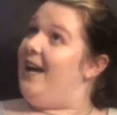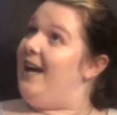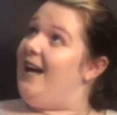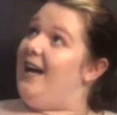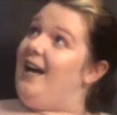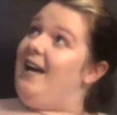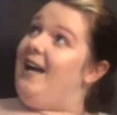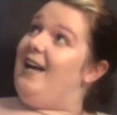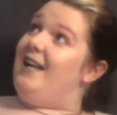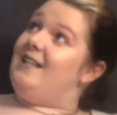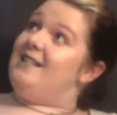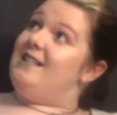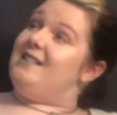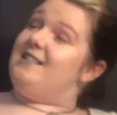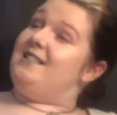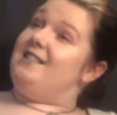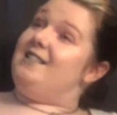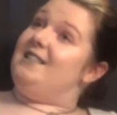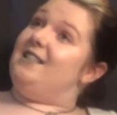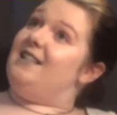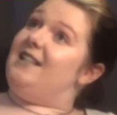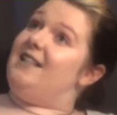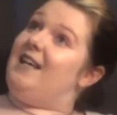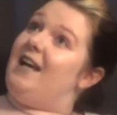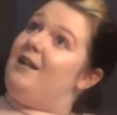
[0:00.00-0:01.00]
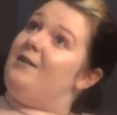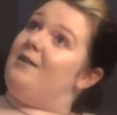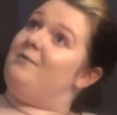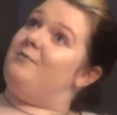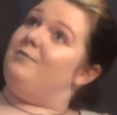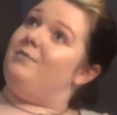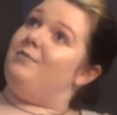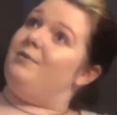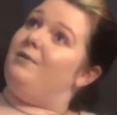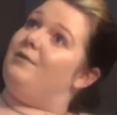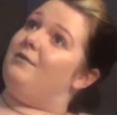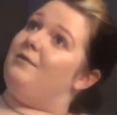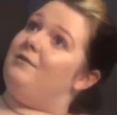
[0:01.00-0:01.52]
and I didn't need help
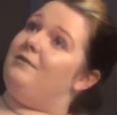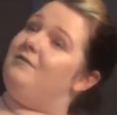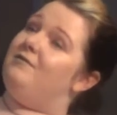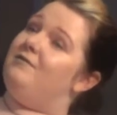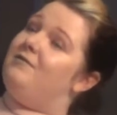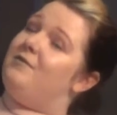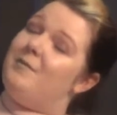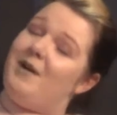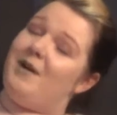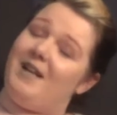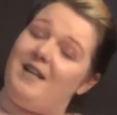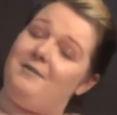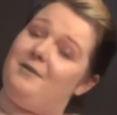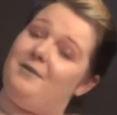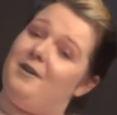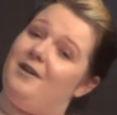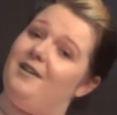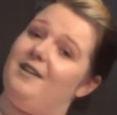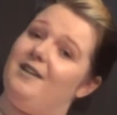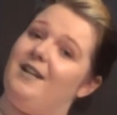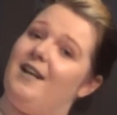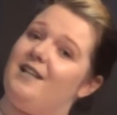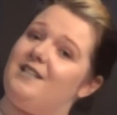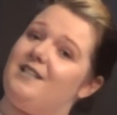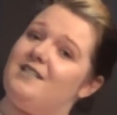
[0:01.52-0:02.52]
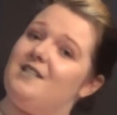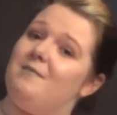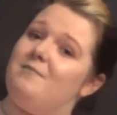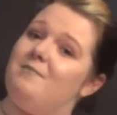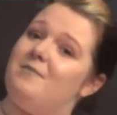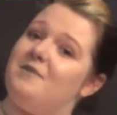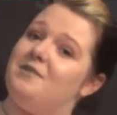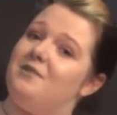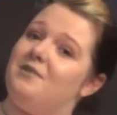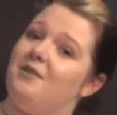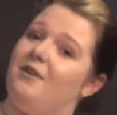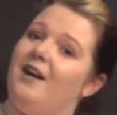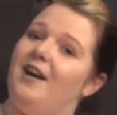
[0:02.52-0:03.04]
from anyone except
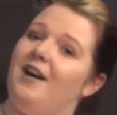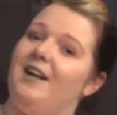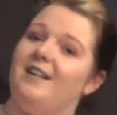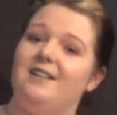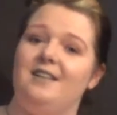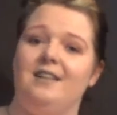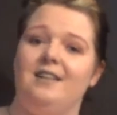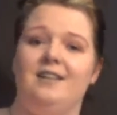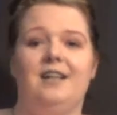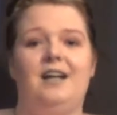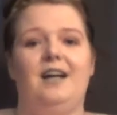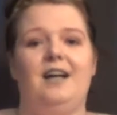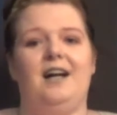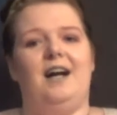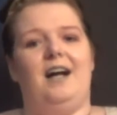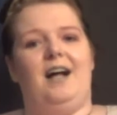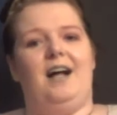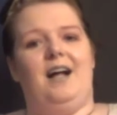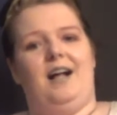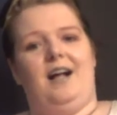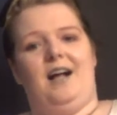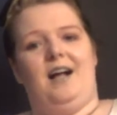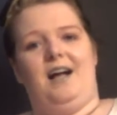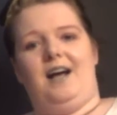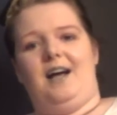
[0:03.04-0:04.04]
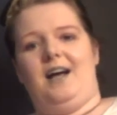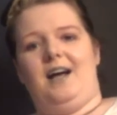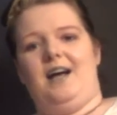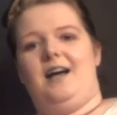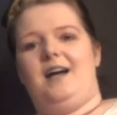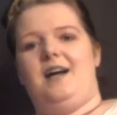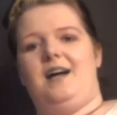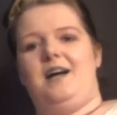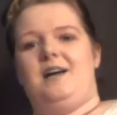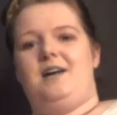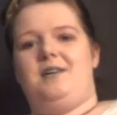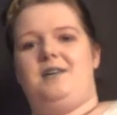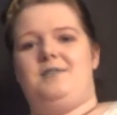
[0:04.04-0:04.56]
my door handle.
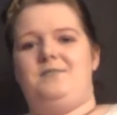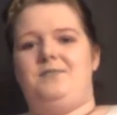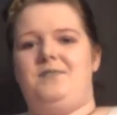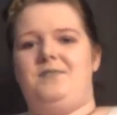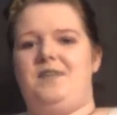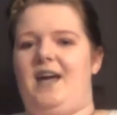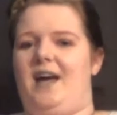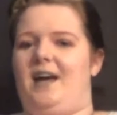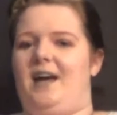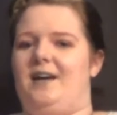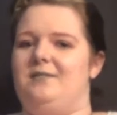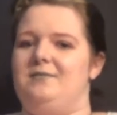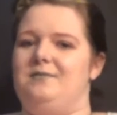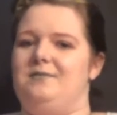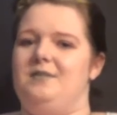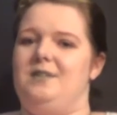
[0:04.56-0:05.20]
Yeah.